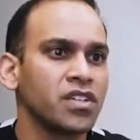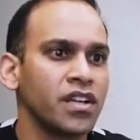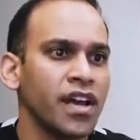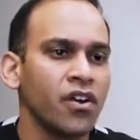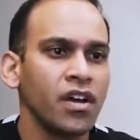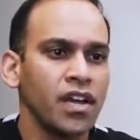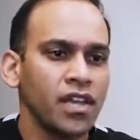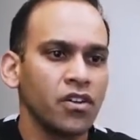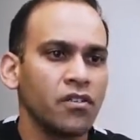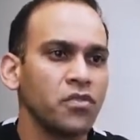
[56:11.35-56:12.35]
And now,
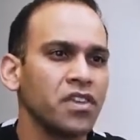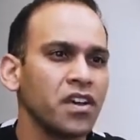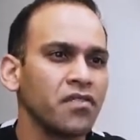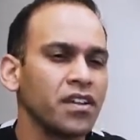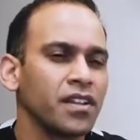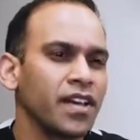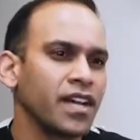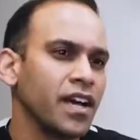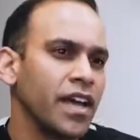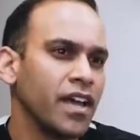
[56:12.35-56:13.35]
you know, if you think of it like
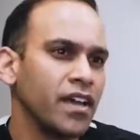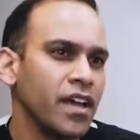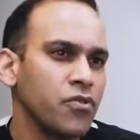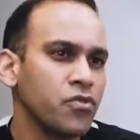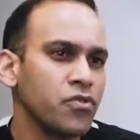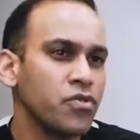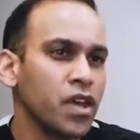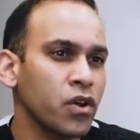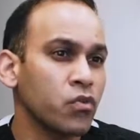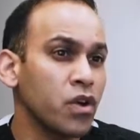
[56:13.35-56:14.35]
a
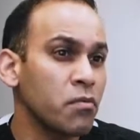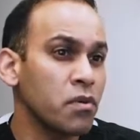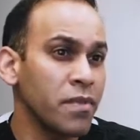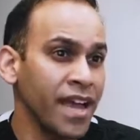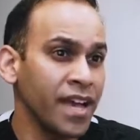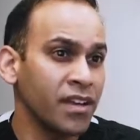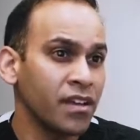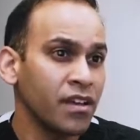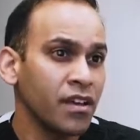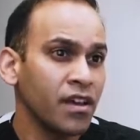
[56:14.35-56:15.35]
thick rubber band.
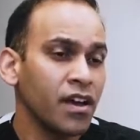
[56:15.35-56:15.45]
Yeah.